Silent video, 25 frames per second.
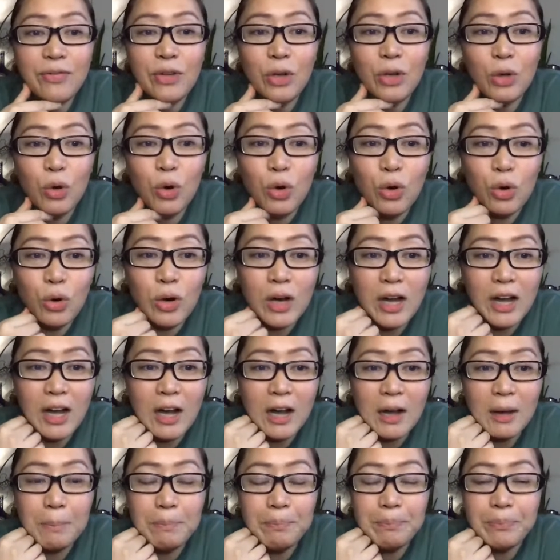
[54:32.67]
you
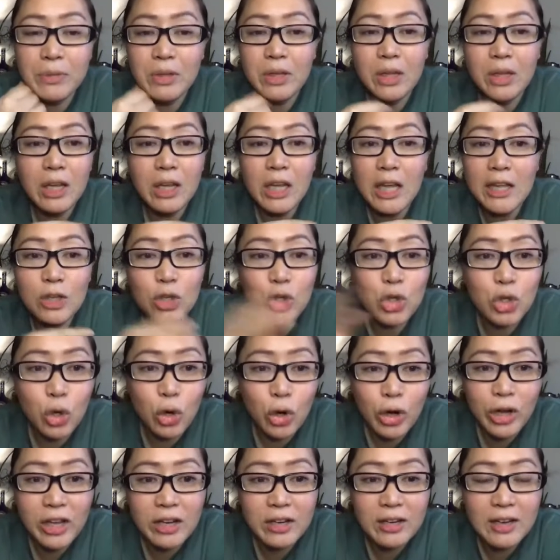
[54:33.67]

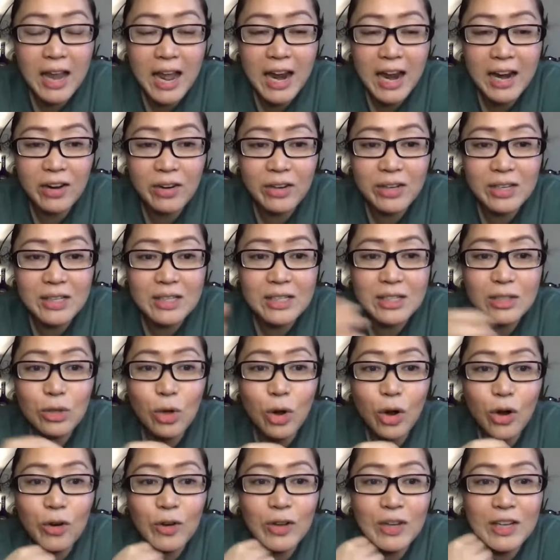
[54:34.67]
enjoyed Larry's
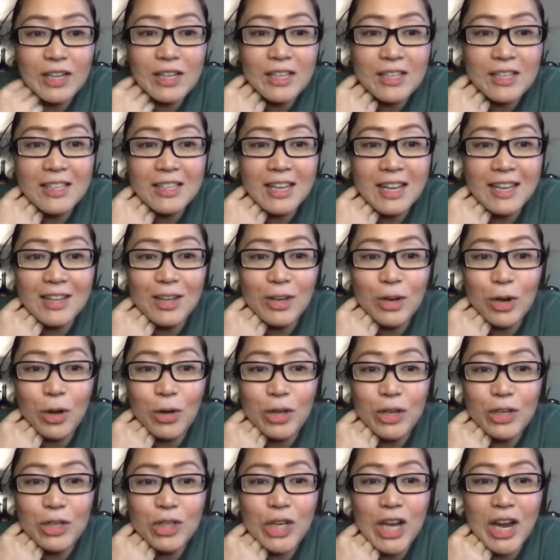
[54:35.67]
stories and
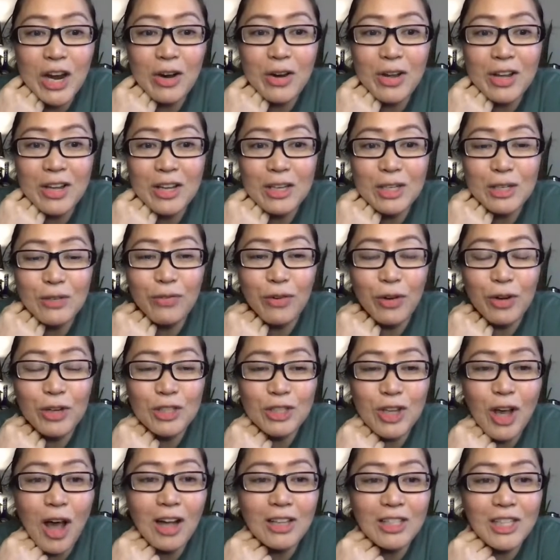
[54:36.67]
he's sharing his first
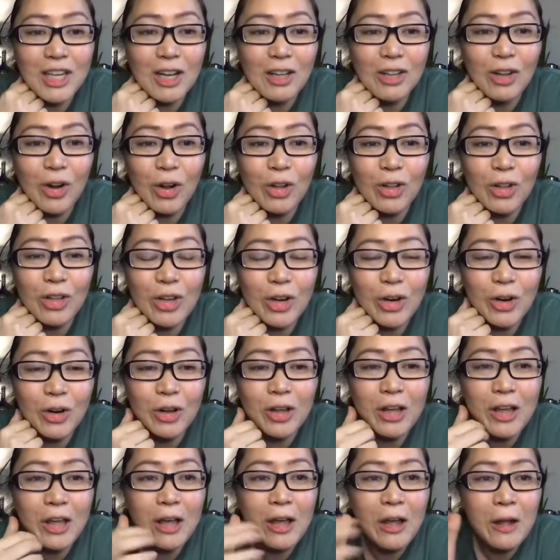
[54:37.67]
cocktail earlier,
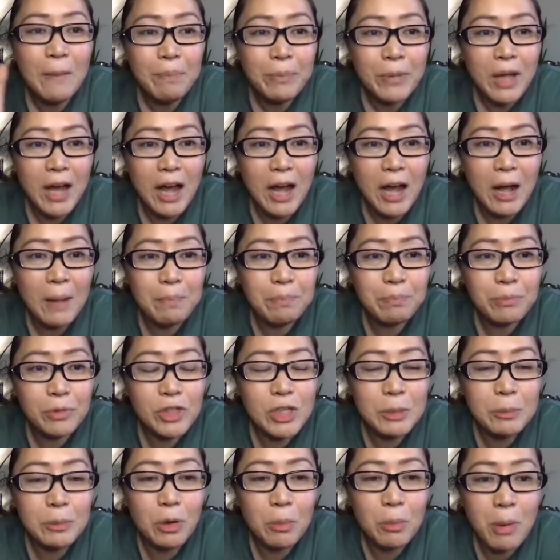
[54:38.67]

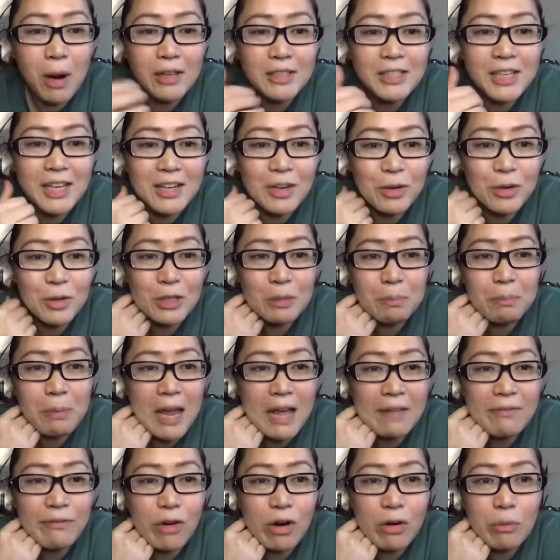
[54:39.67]
tip your bartender is a
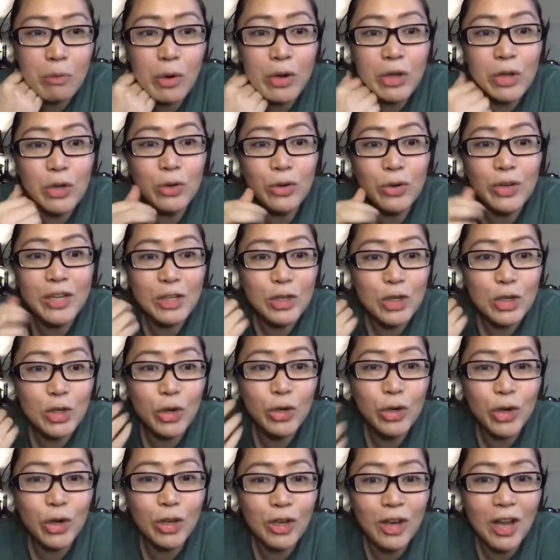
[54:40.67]
platform where you can show
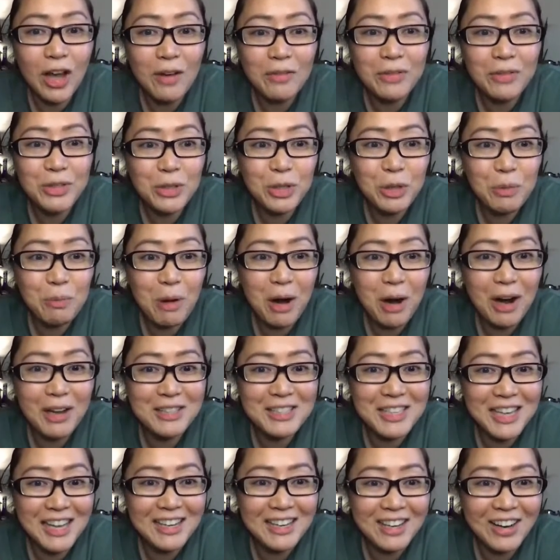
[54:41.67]
your love to the
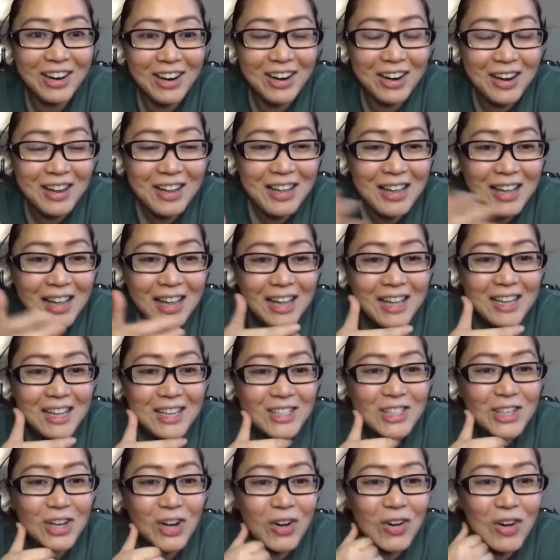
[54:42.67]
bartender.
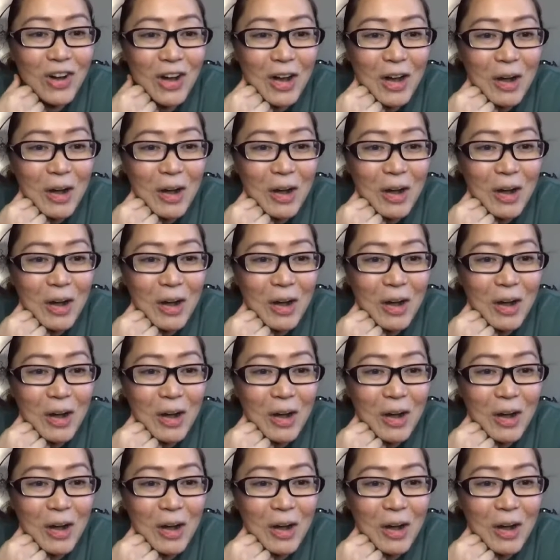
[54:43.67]
So